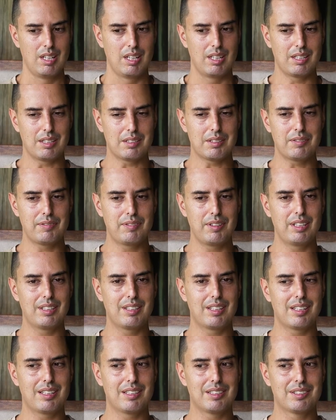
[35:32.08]
The other thing
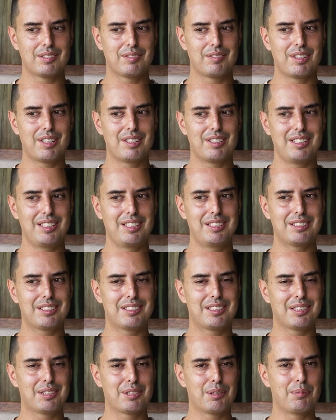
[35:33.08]
that is very
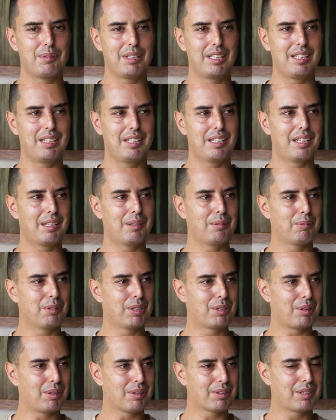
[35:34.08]
interesting to me, and
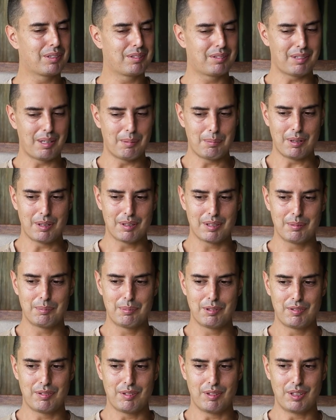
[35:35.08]
we talked about
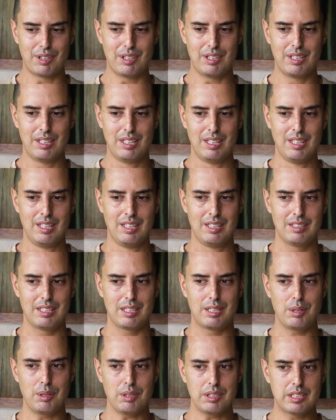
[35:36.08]
it before,
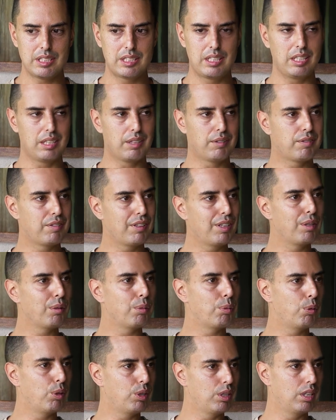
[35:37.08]
that you're still afraid
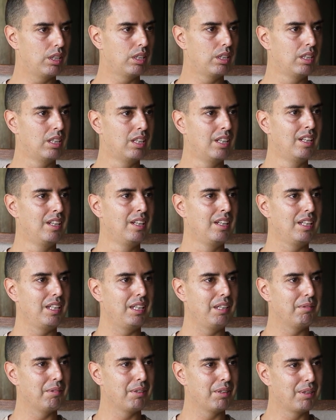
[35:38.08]
of water.
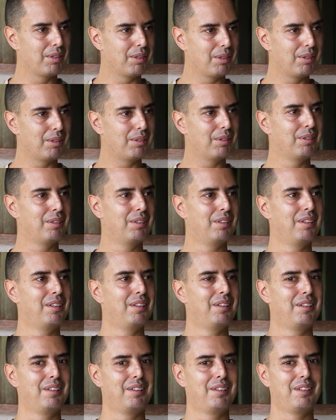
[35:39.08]
Even though
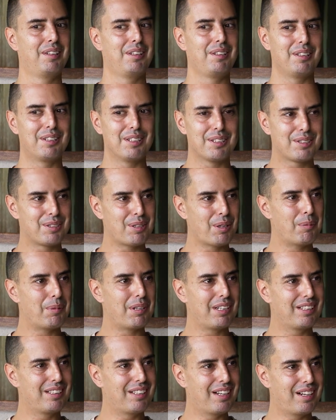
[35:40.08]
you did so
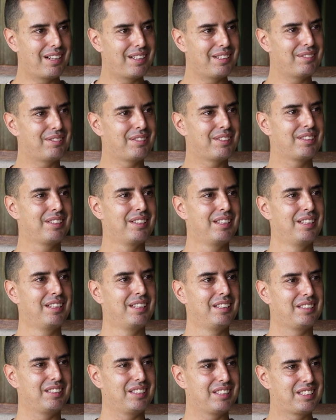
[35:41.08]
many dives,
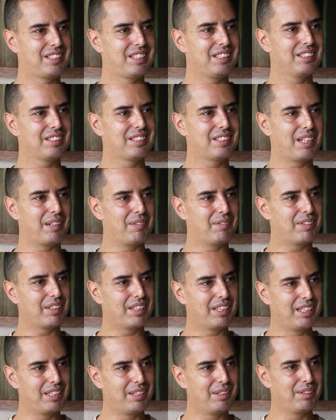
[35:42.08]
there's still
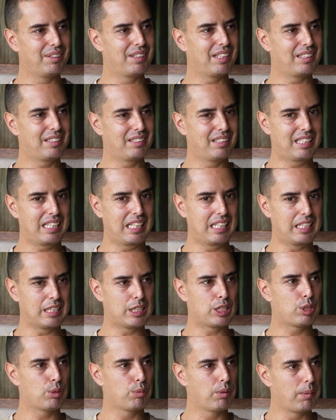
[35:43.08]
something in you that you
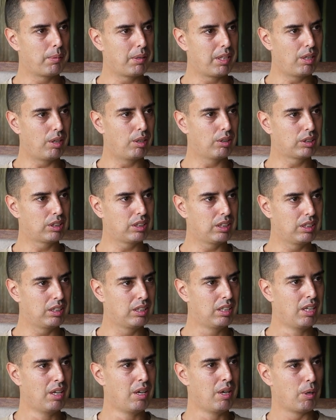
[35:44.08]
cannot swim in the
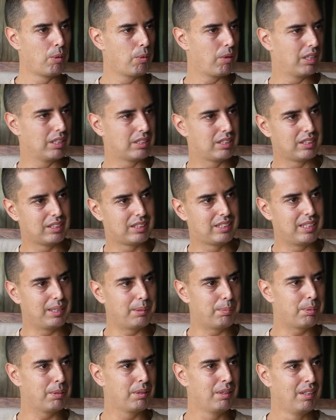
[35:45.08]
ocean where there's
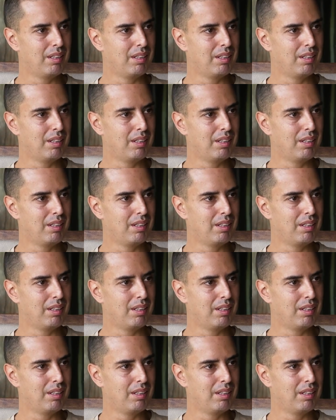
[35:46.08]
deep.